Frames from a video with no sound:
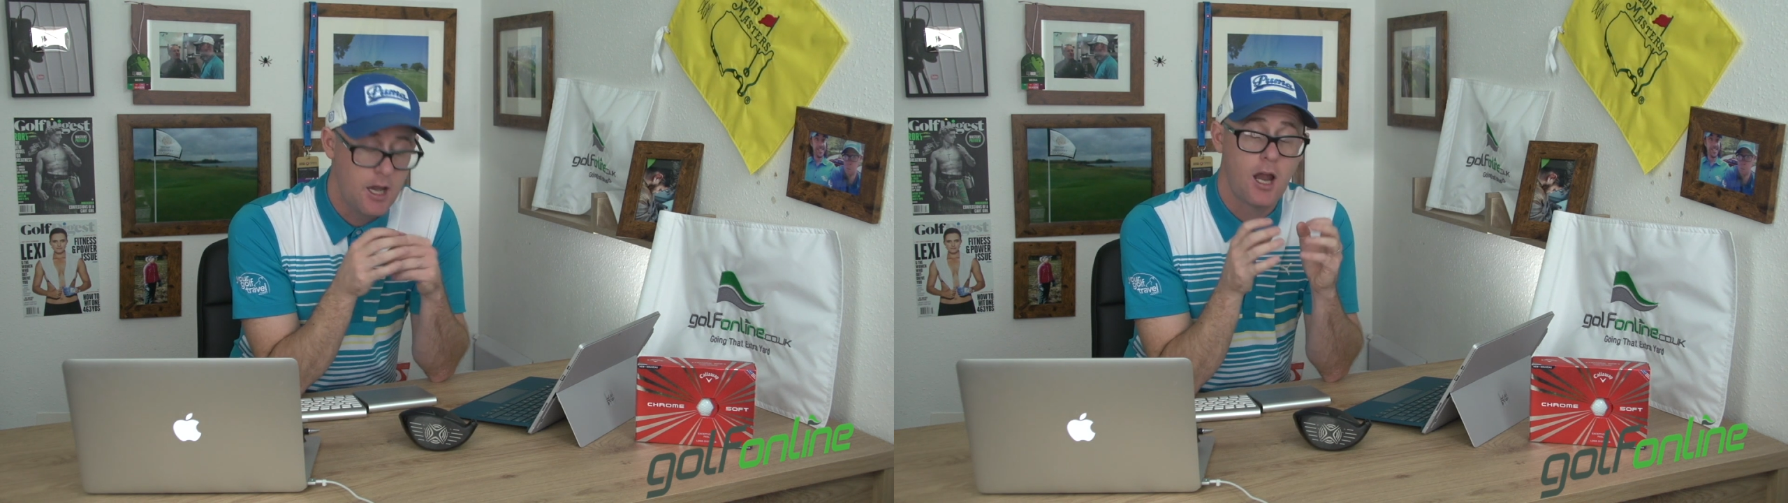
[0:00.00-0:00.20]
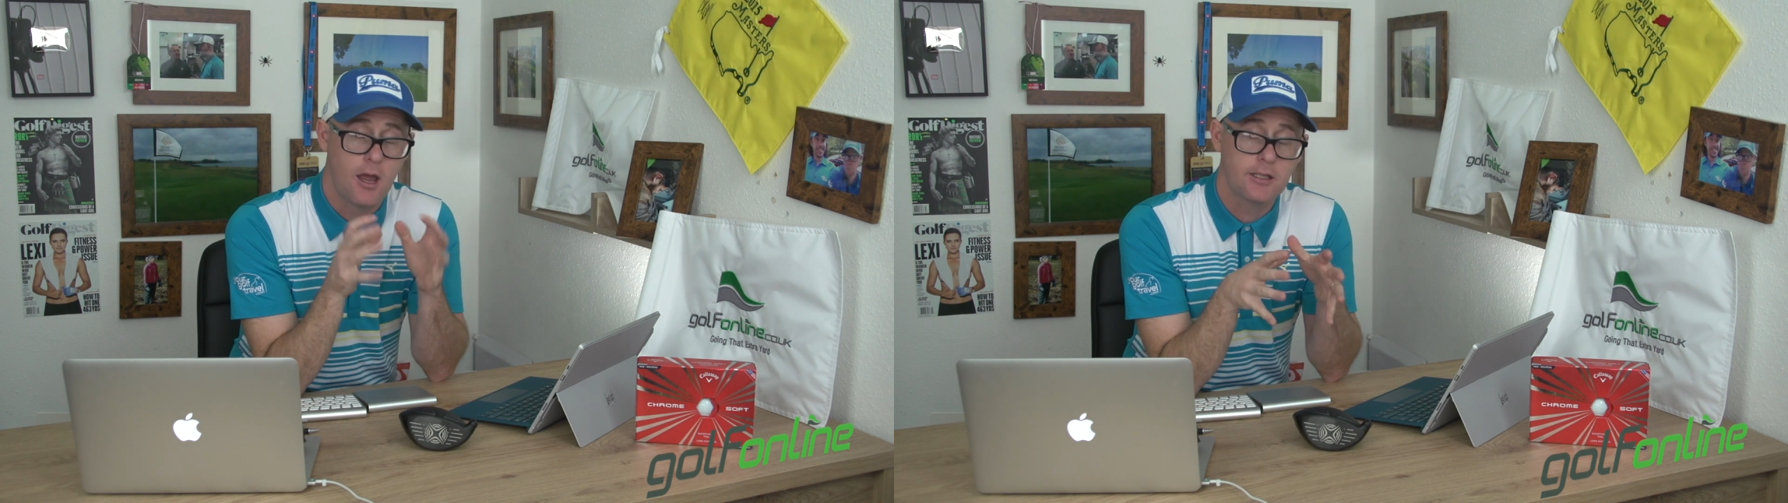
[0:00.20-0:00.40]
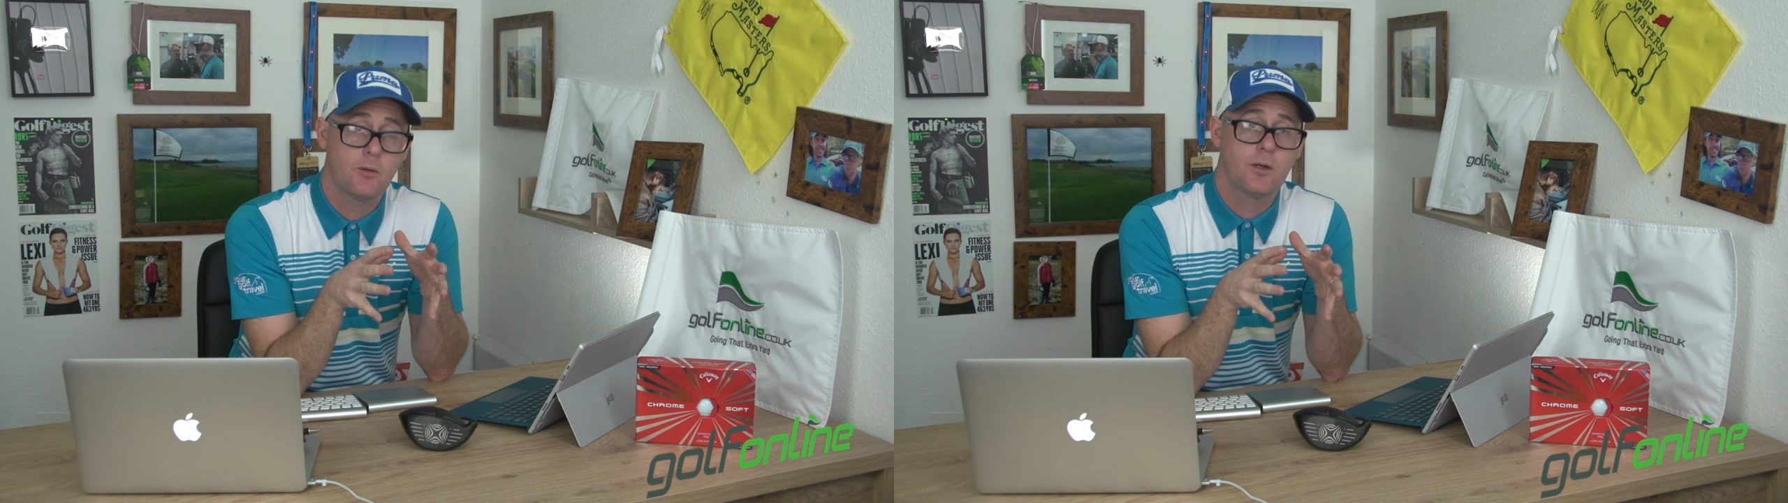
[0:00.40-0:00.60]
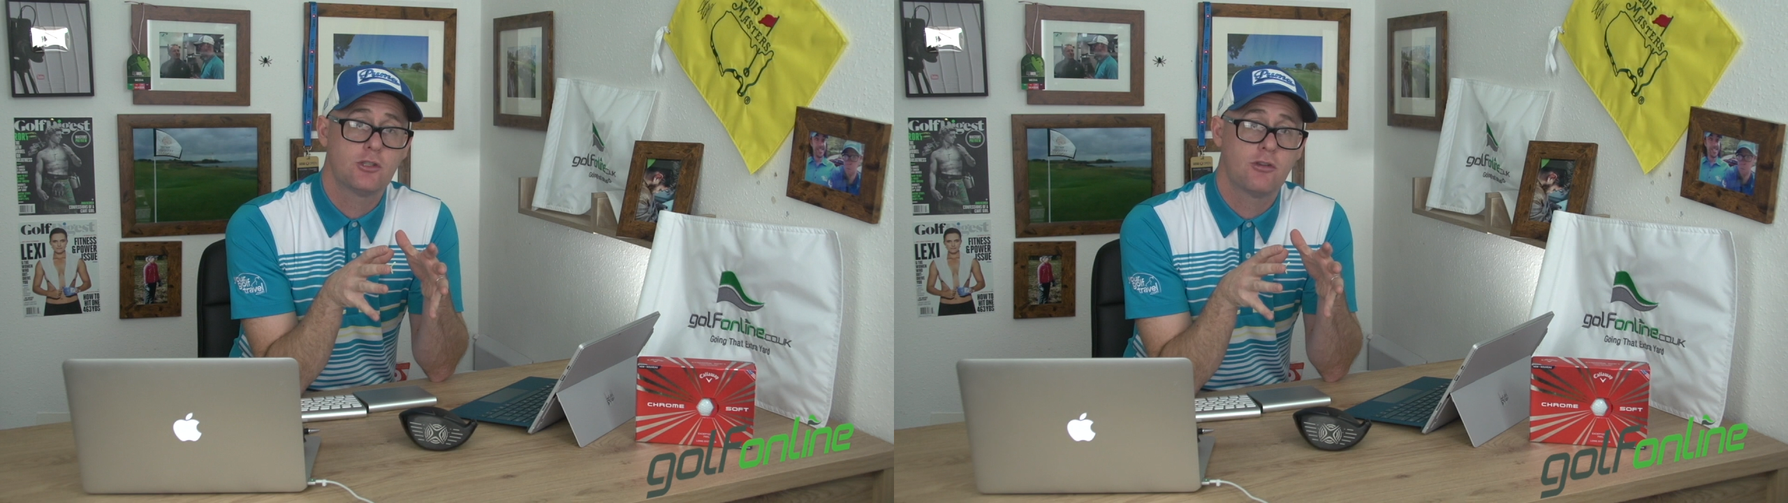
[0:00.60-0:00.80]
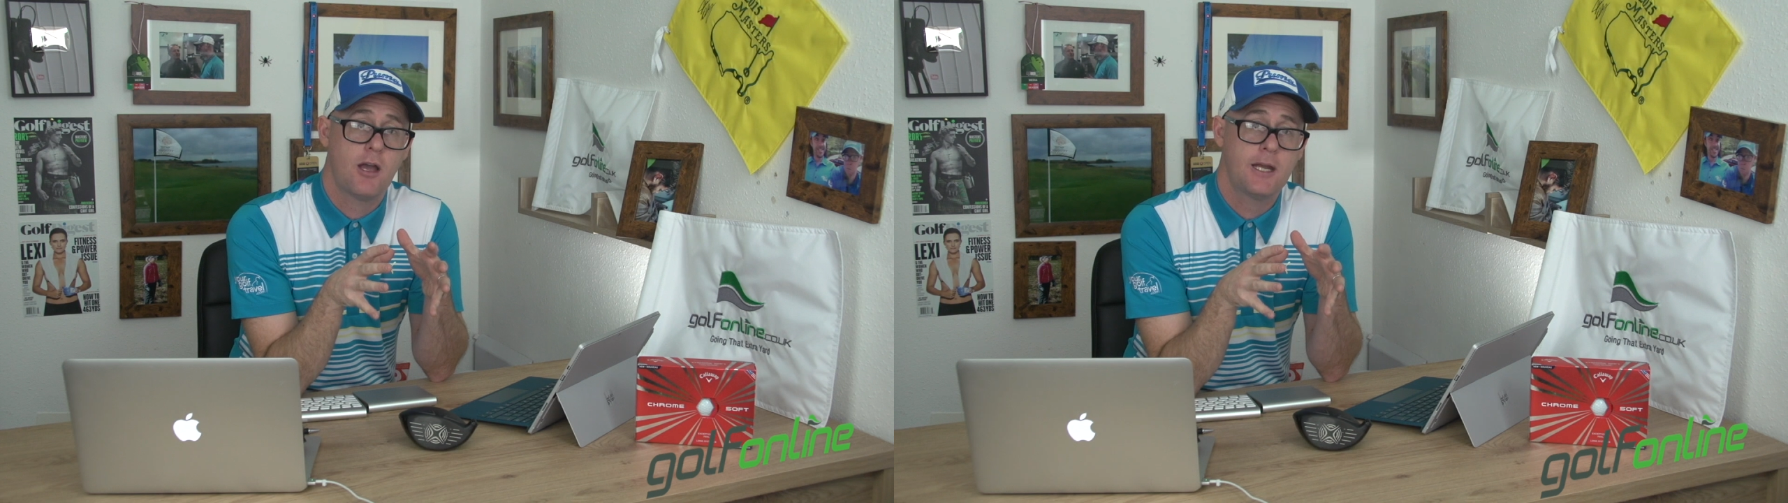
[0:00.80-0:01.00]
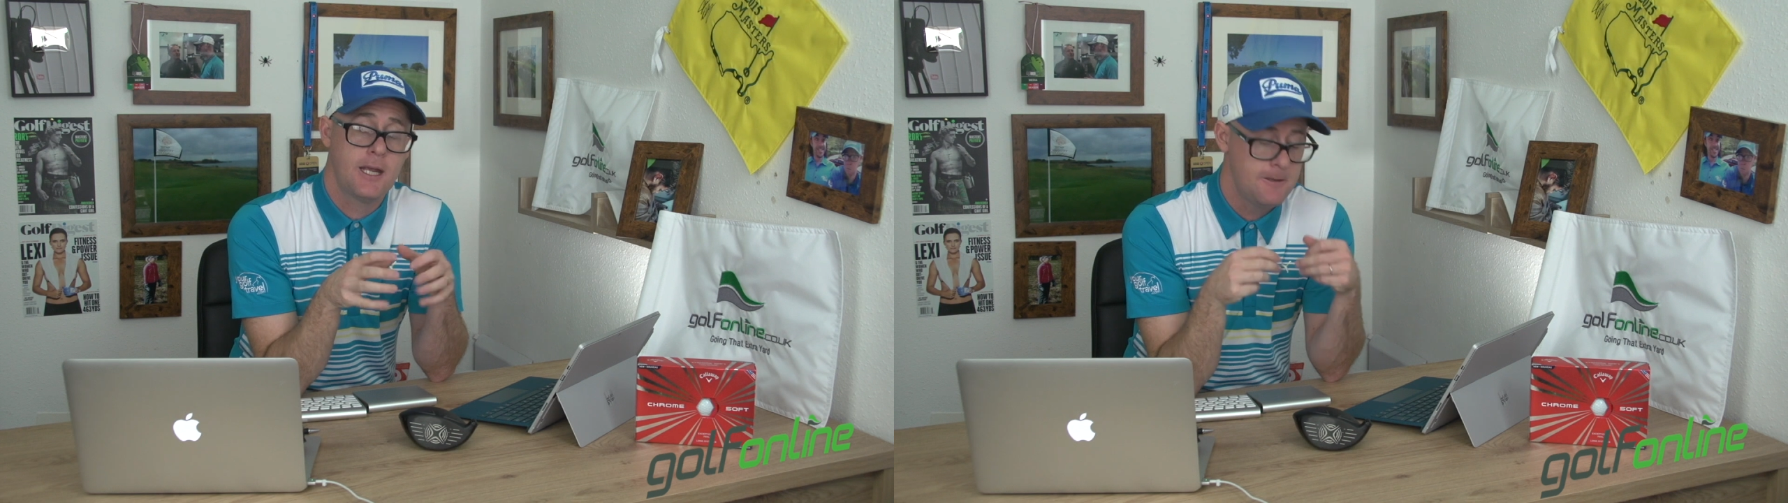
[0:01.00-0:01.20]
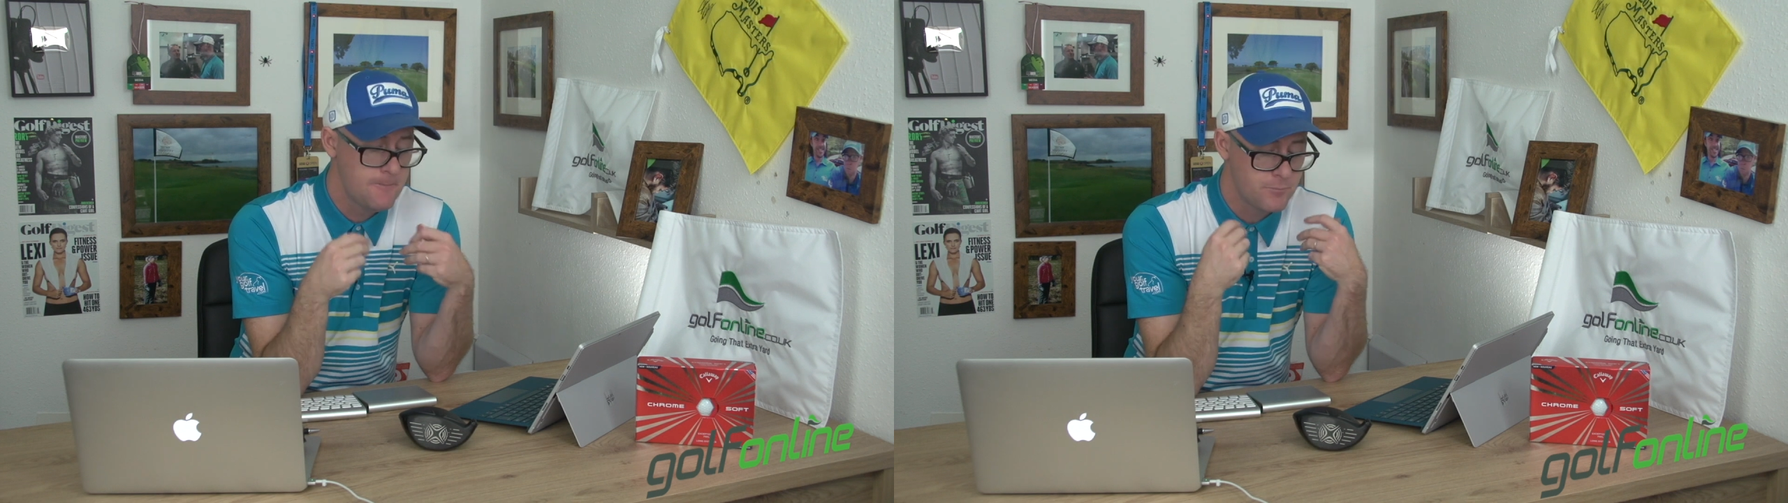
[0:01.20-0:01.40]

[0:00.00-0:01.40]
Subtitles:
I liked it when I tried it.